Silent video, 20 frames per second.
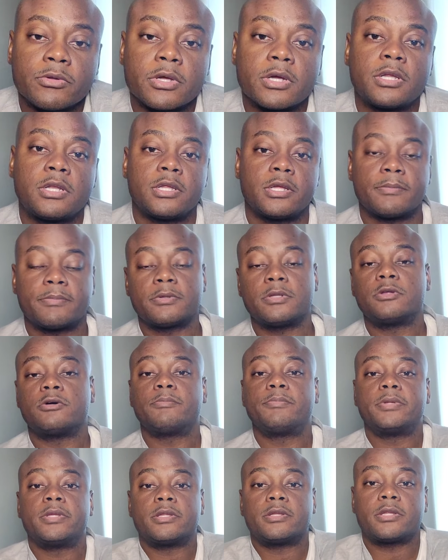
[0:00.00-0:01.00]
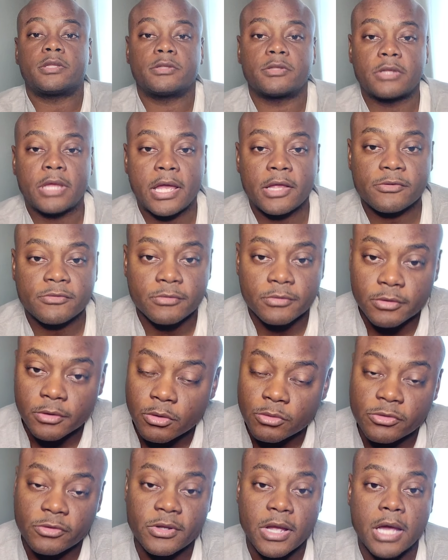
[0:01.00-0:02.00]
the clip a little bit and answer,
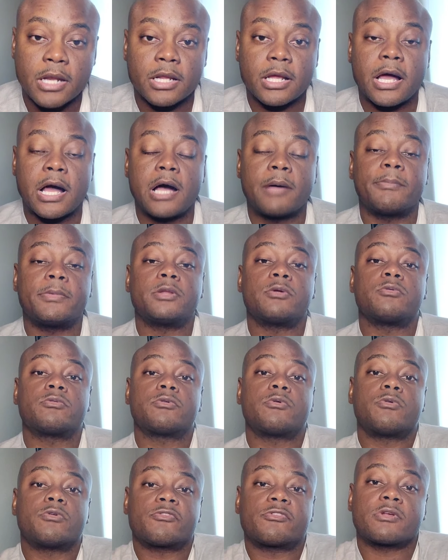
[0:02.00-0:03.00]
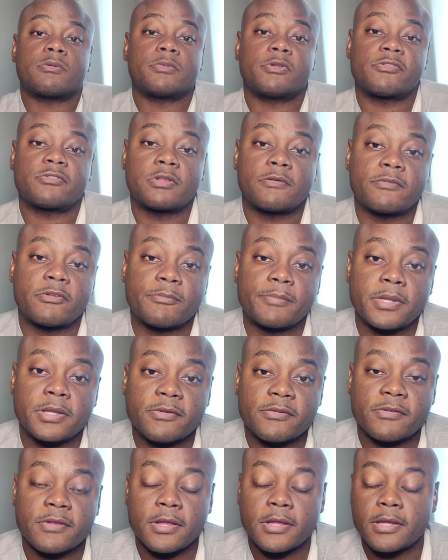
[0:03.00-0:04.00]
just kind of comment on some of the stuff that's being
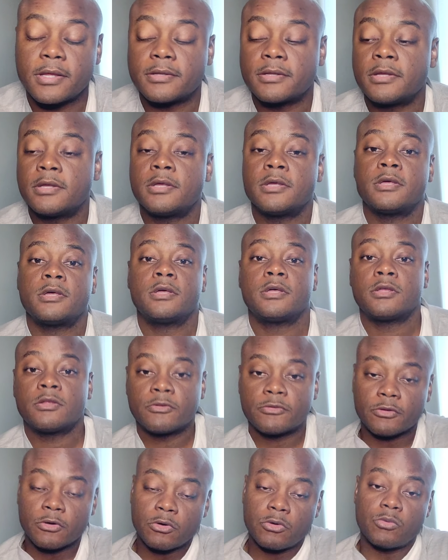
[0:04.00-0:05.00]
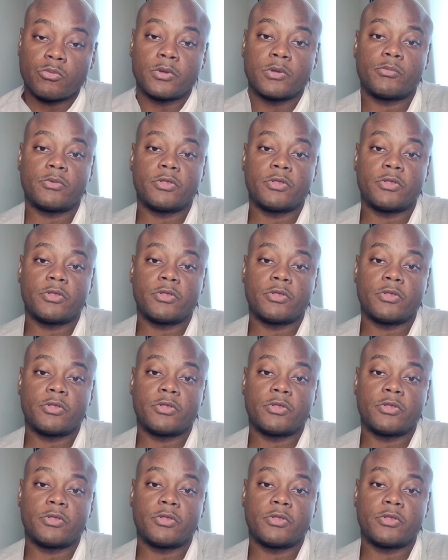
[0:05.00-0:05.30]
said. So when